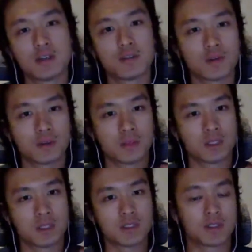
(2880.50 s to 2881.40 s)
from
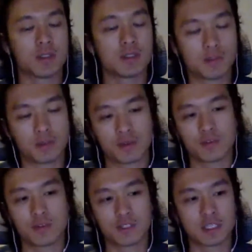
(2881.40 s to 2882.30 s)
a security point of
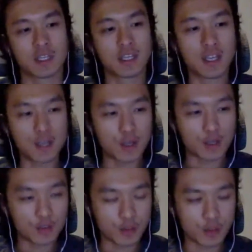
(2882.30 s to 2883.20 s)
view, it's like,
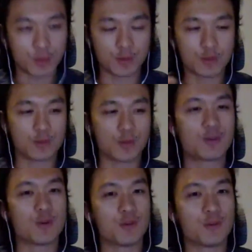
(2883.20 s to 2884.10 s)
no,
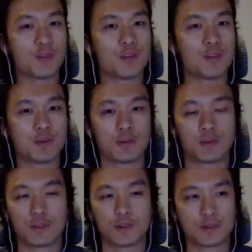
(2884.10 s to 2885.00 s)
don't open
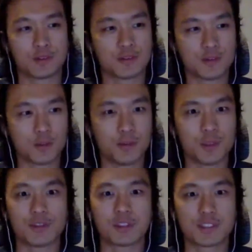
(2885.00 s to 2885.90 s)
your
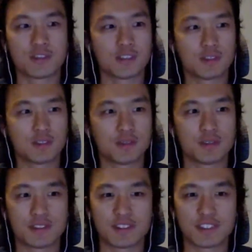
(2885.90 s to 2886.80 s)
build server to the
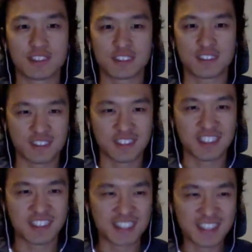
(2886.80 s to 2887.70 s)
world, because
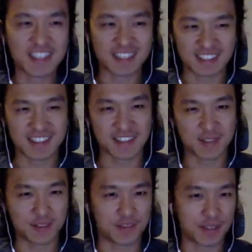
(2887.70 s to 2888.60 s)
it's
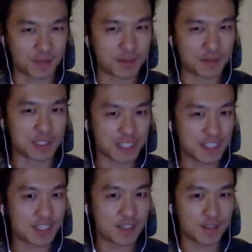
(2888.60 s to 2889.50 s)
your development
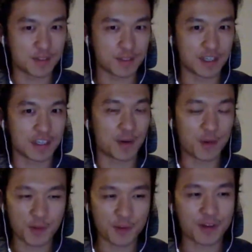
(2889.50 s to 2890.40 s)
machine and you can get
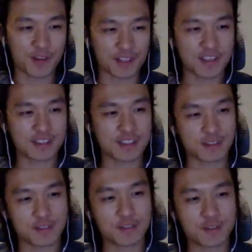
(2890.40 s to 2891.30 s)
owned and all that
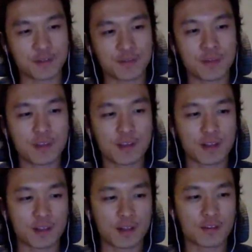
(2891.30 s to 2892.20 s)
stuff. So
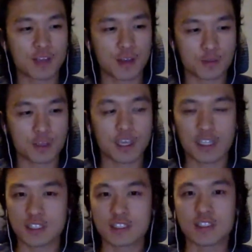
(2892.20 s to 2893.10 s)
a lot of
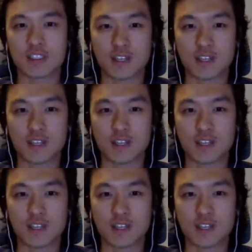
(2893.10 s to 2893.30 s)
education